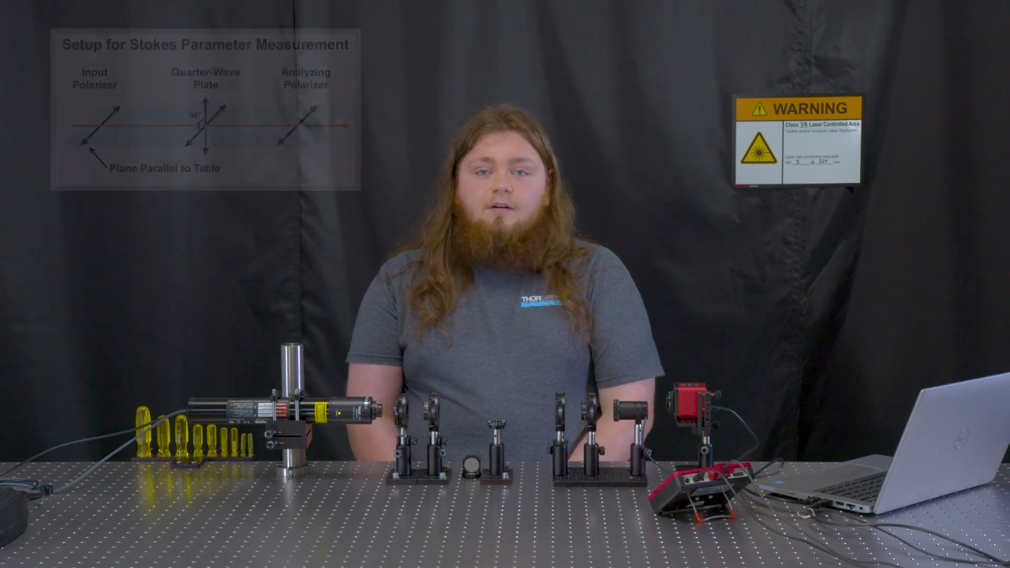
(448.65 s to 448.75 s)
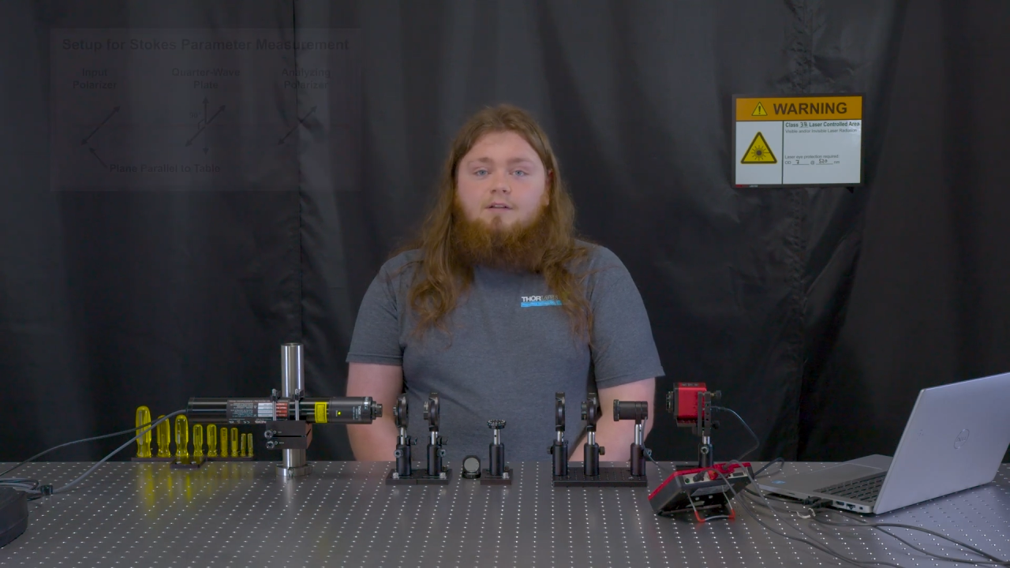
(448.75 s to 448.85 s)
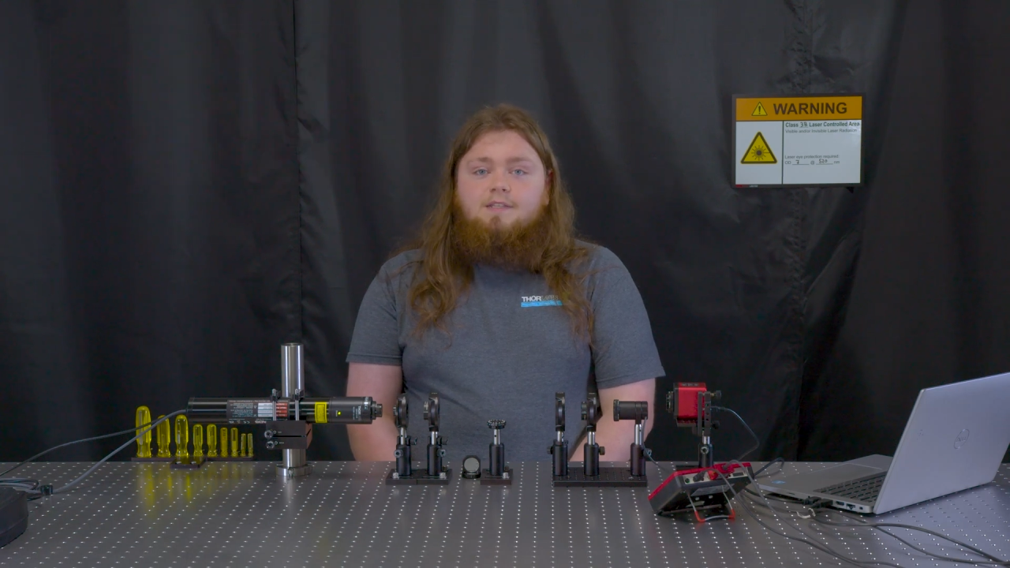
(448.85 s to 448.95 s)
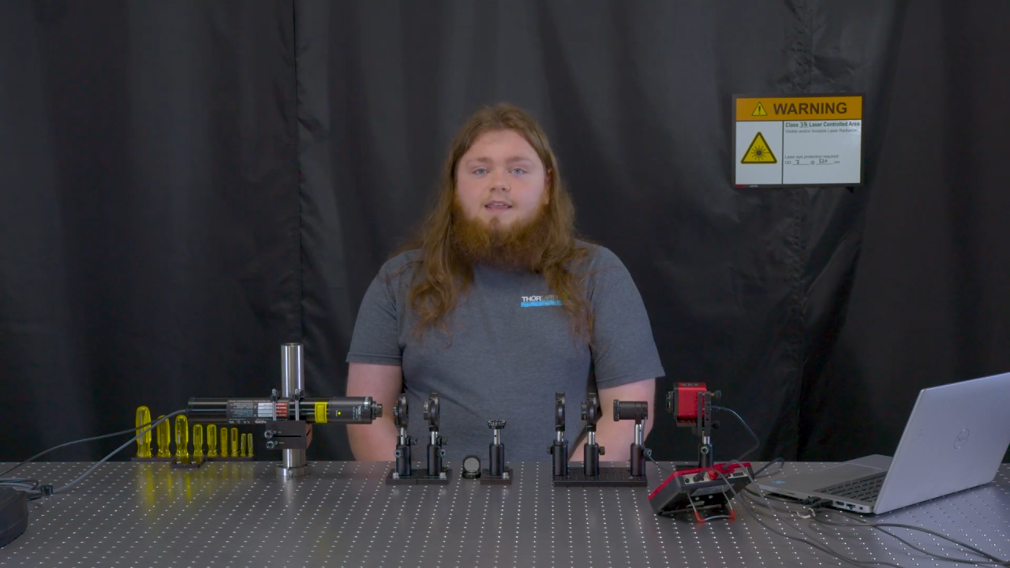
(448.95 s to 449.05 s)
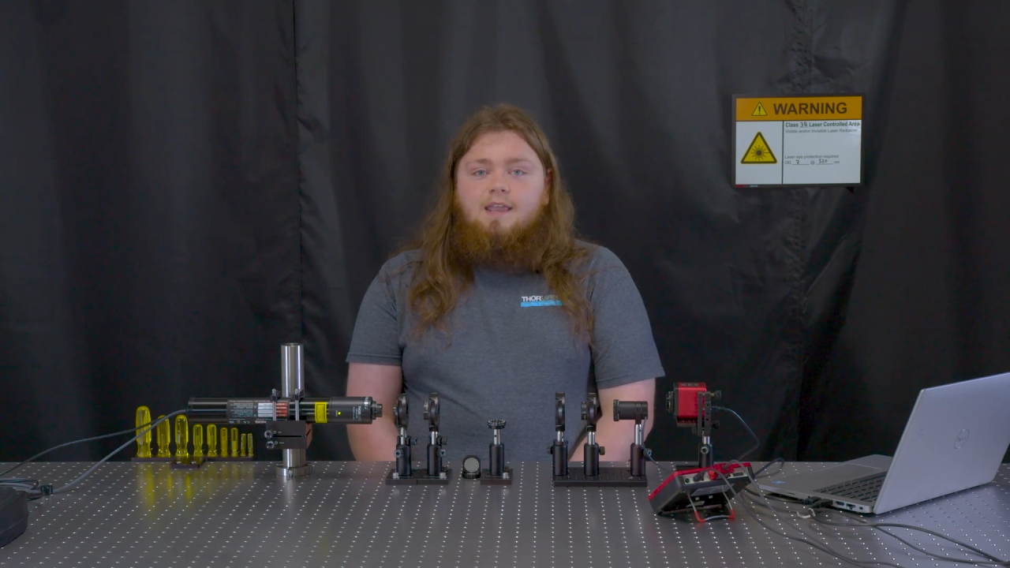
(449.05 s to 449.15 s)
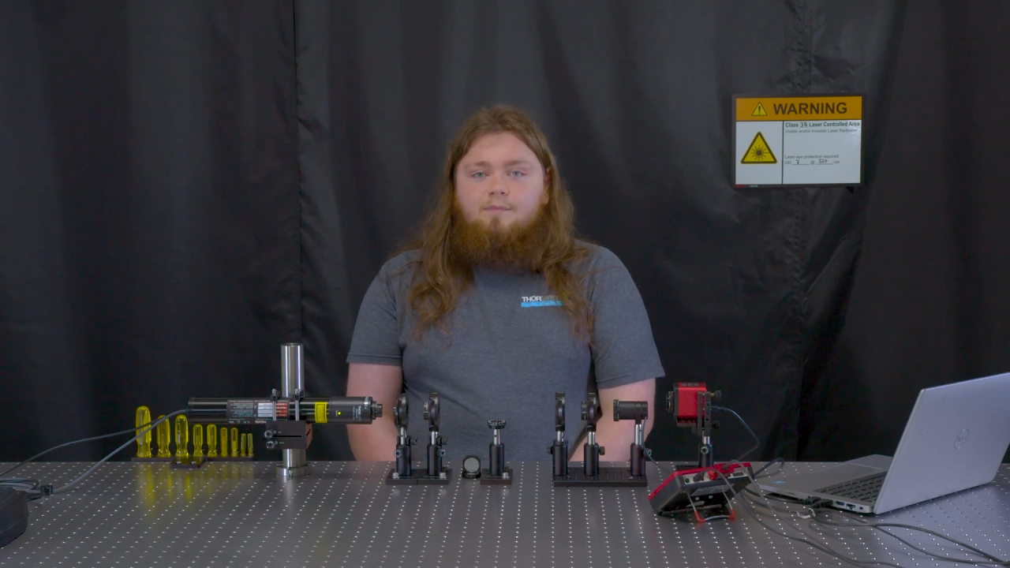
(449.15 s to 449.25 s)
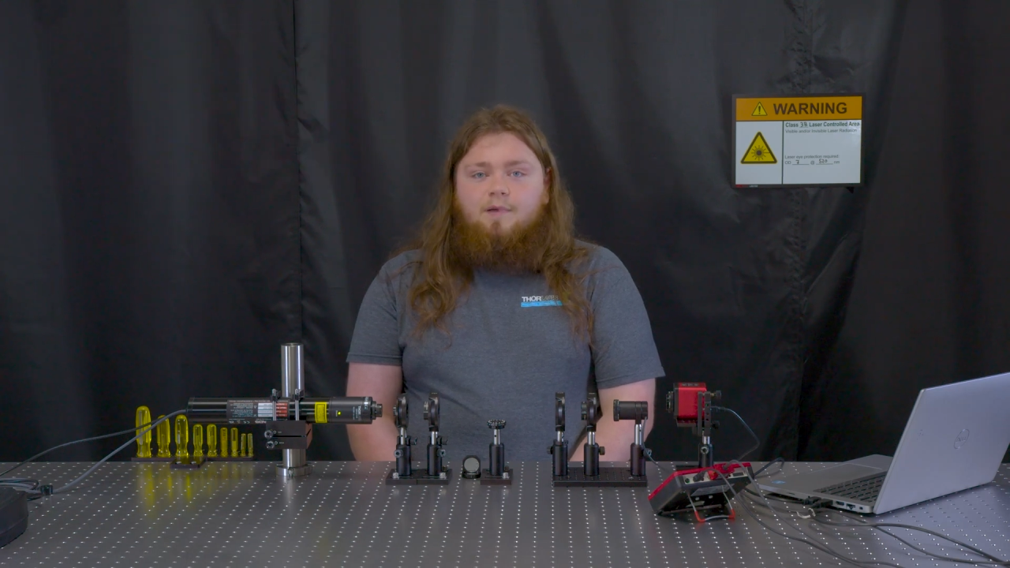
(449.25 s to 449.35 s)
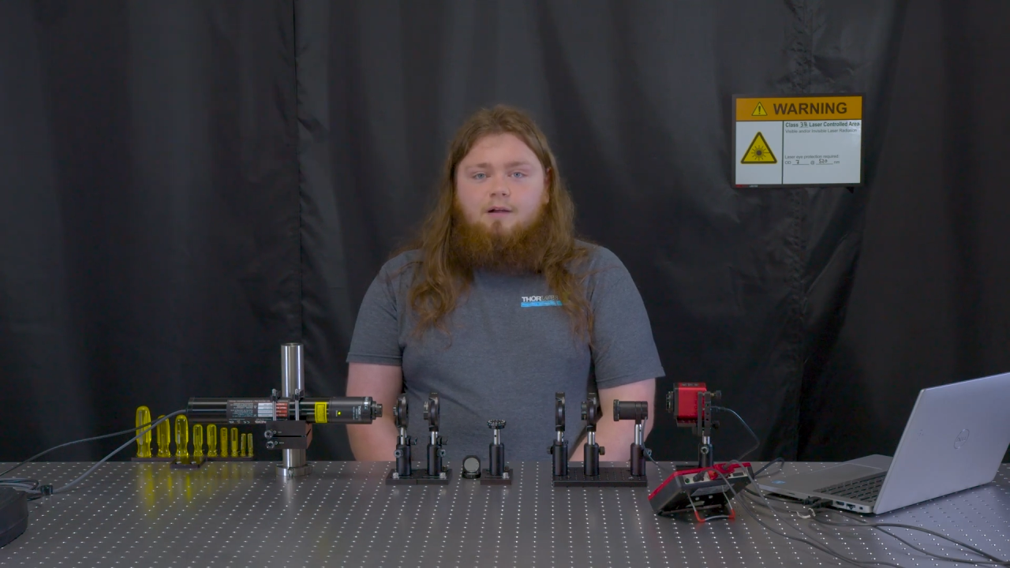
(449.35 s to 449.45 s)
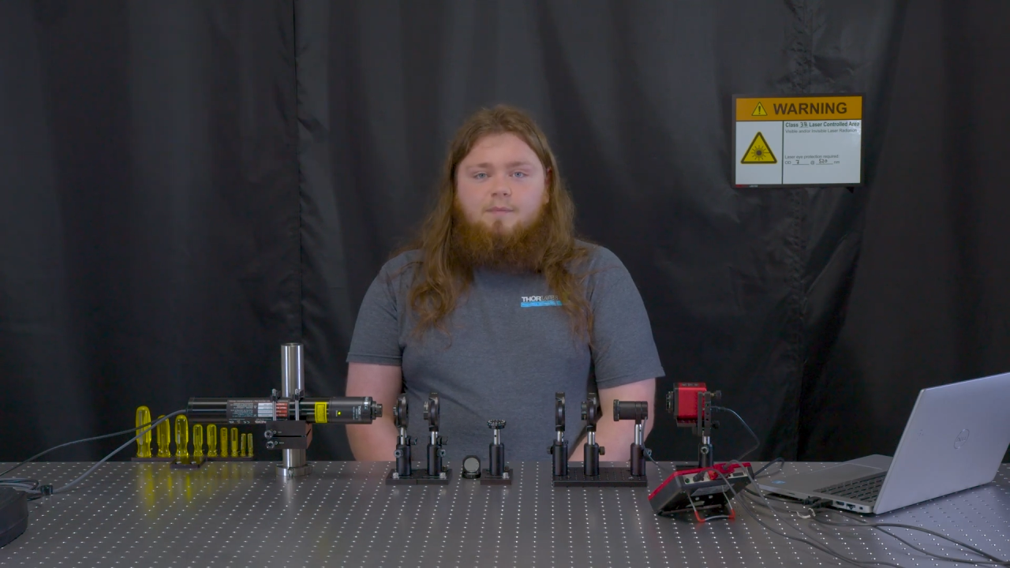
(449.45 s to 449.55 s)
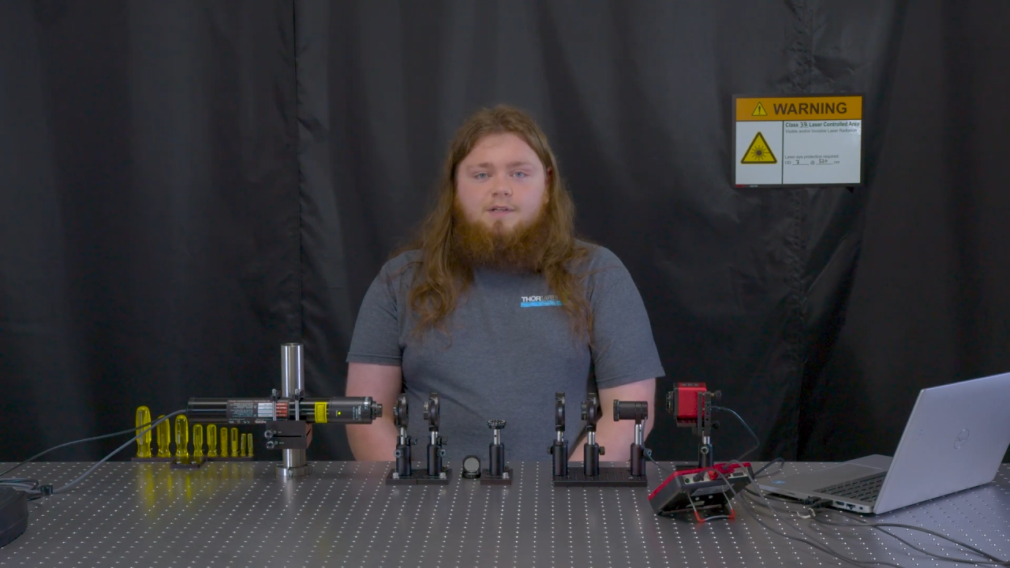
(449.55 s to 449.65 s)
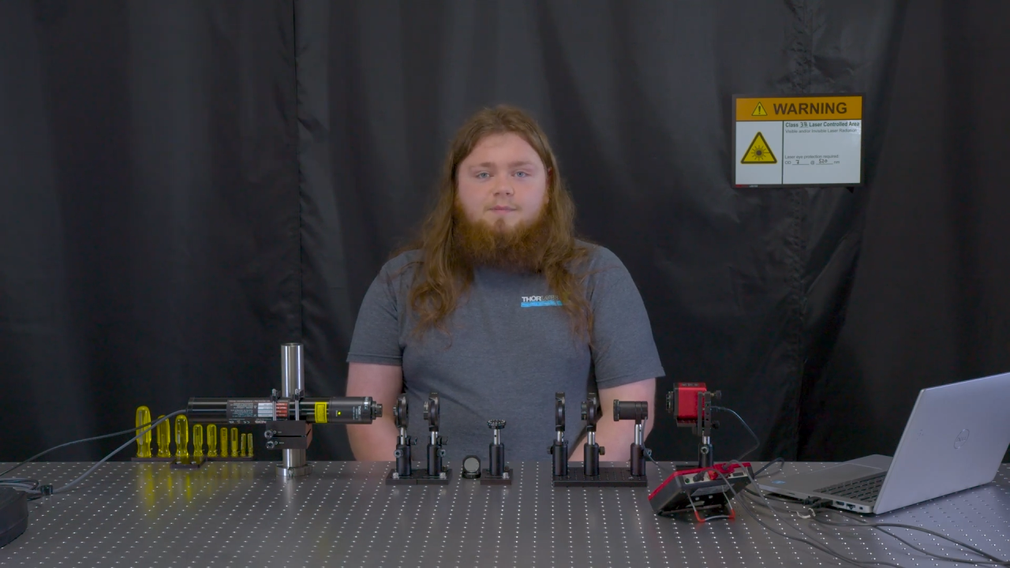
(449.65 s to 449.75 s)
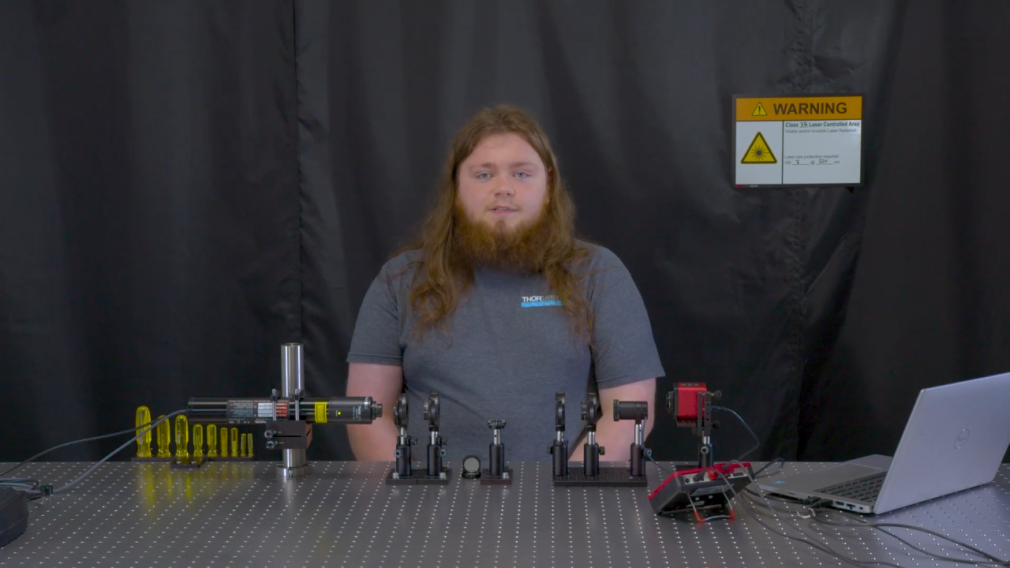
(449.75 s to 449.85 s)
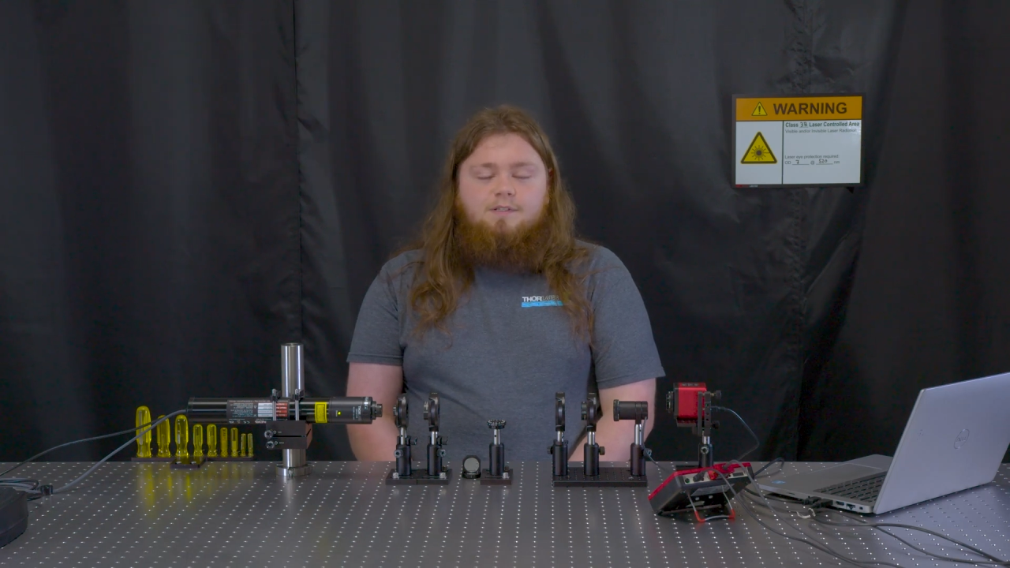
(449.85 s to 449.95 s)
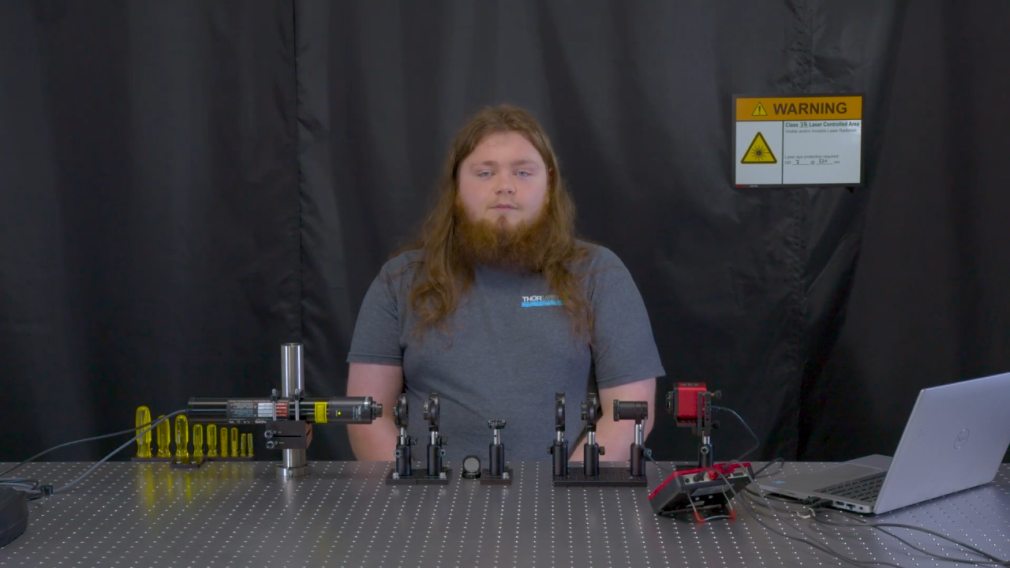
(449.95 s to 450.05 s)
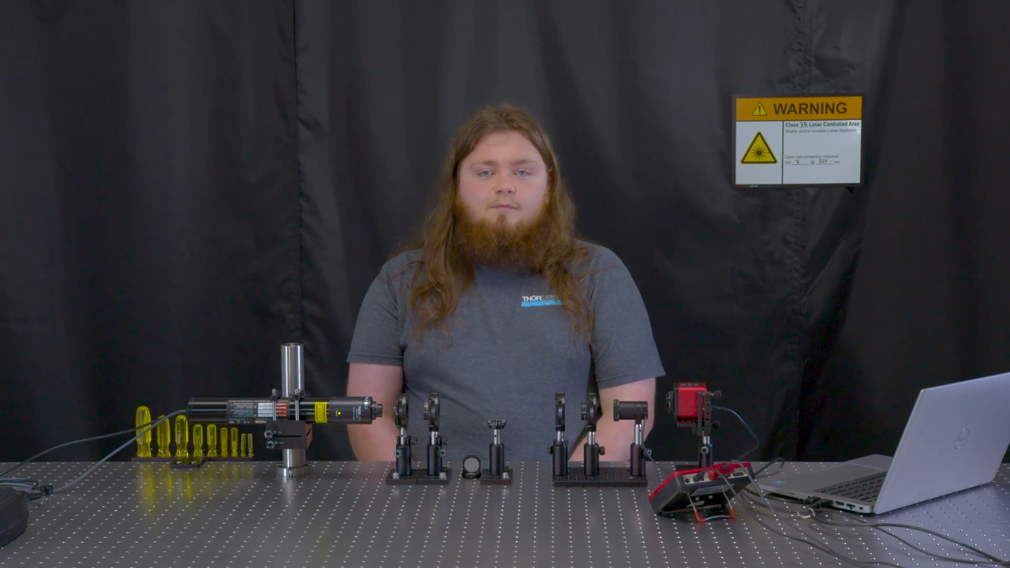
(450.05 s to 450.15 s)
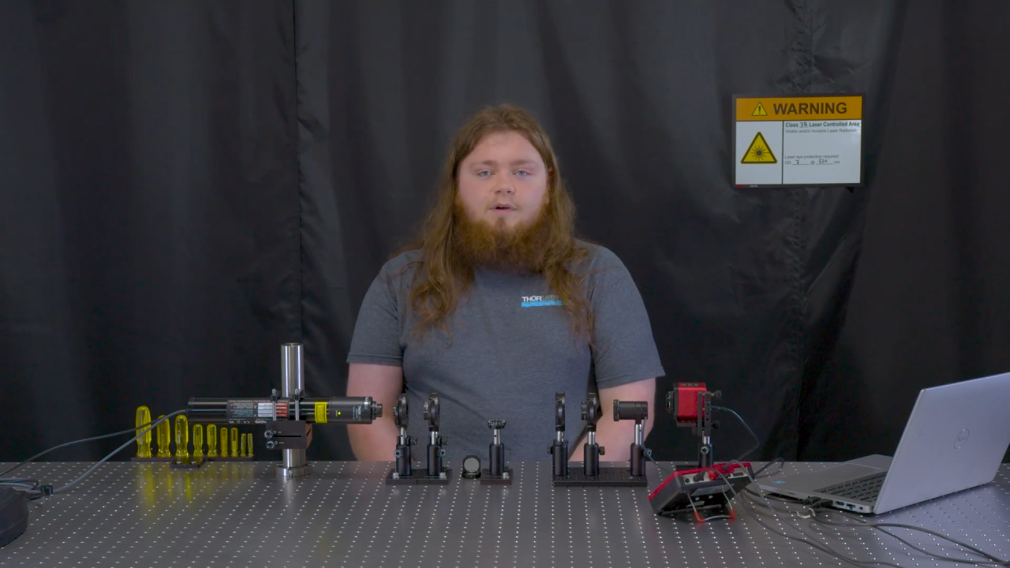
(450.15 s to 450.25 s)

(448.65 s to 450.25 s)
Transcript: I'll take eight power measurements,